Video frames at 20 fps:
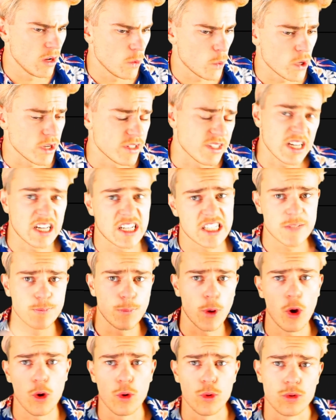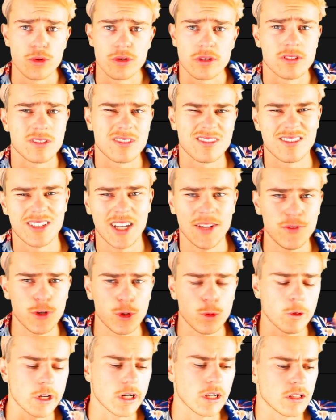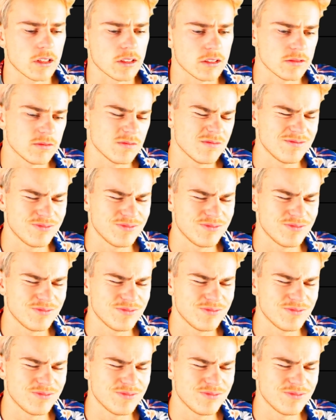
was exposed, if you will.